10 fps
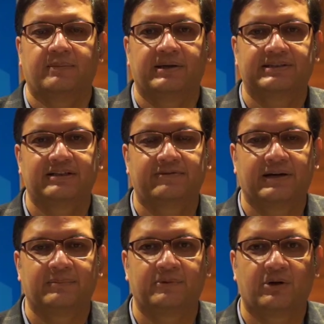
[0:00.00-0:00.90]
Myself,
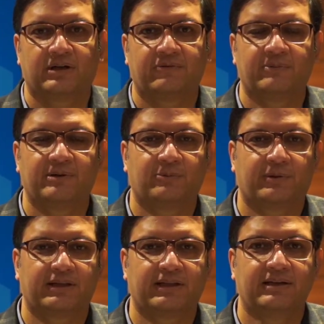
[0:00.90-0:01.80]
I am Dr. Vimal
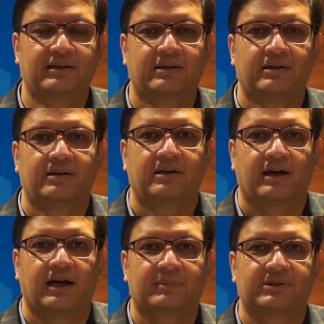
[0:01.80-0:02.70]
Upreti.
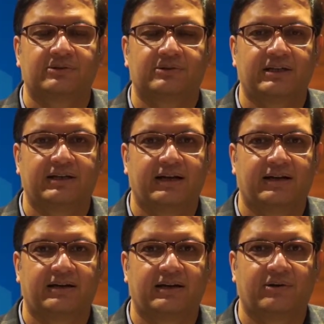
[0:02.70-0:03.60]
I am Associate
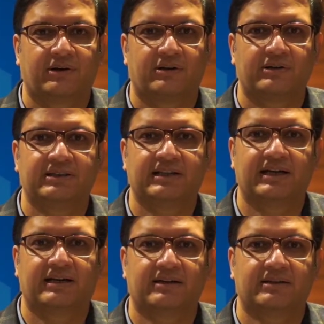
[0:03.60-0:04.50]
Director of Endocrinology
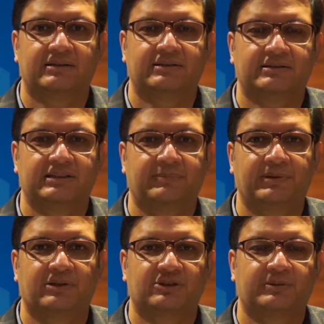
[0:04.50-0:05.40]
at
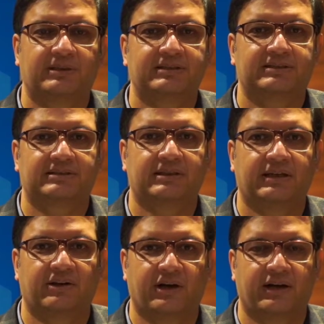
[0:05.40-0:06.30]
JP Hospitals
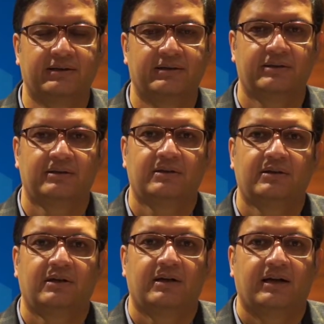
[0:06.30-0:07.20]
in Noida.
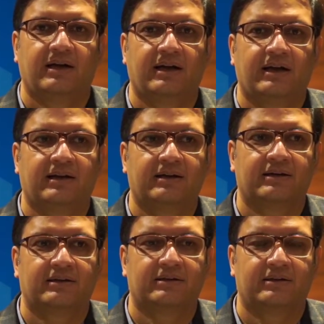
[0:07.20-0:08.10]
And
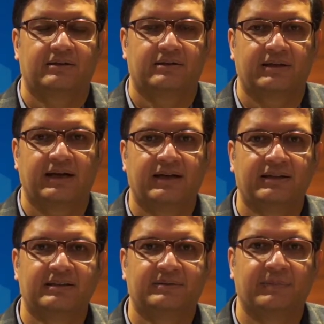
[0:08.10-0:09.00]
regarding
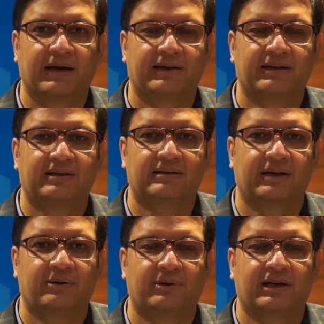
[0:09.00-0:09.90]
this Magna
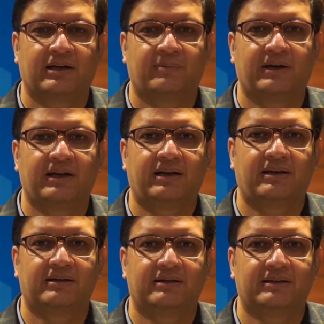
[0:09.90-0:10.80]
endocrine update,
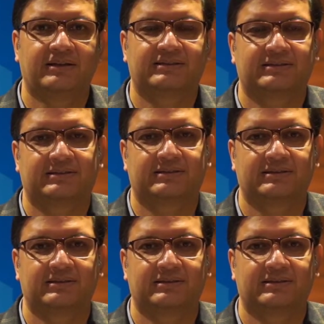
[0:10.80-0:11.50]
this